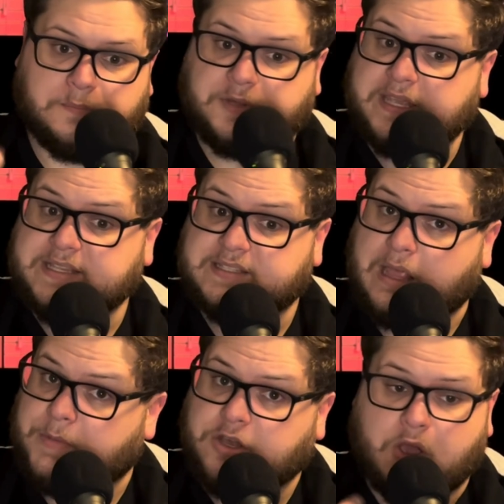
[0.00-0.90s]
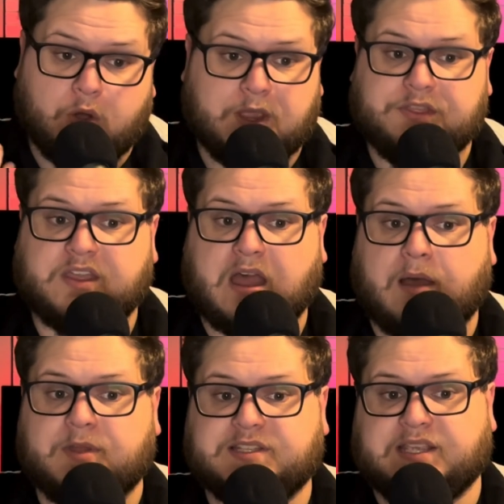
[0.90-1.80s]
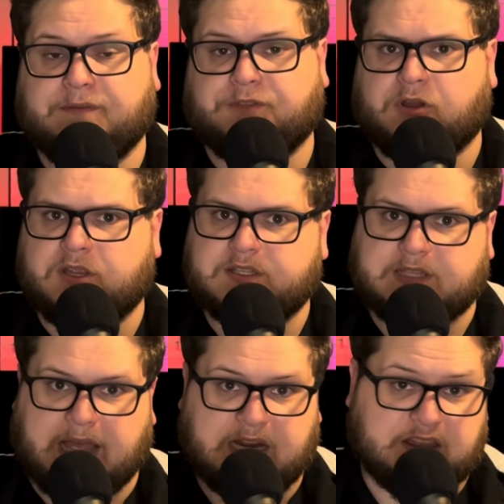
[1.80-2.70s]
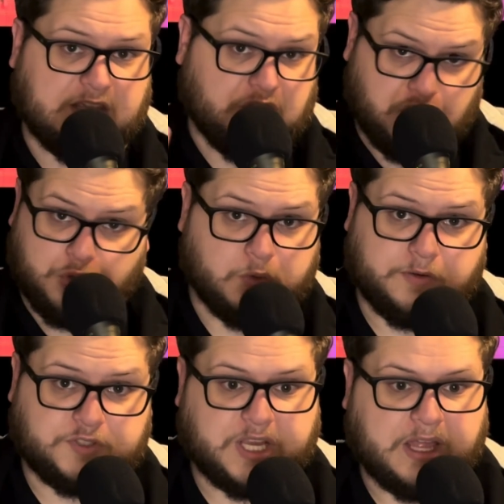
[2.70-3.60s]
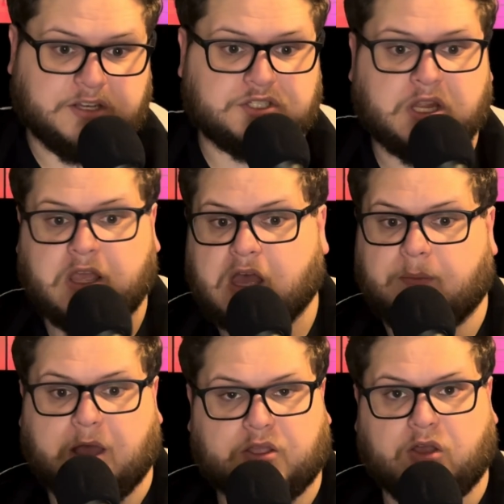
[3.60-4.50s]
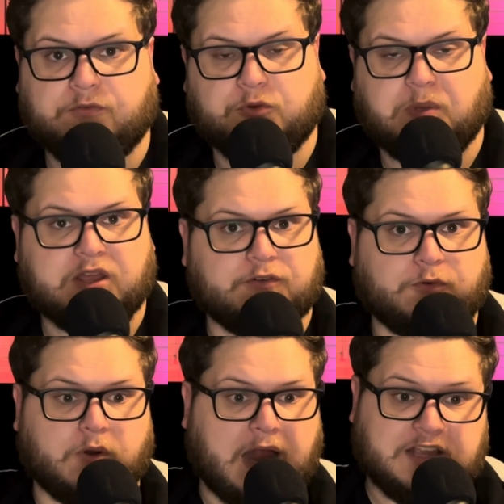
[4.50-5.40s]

Please let me know in the comments if there is anything you would have changed about Kung Fu Panda 4.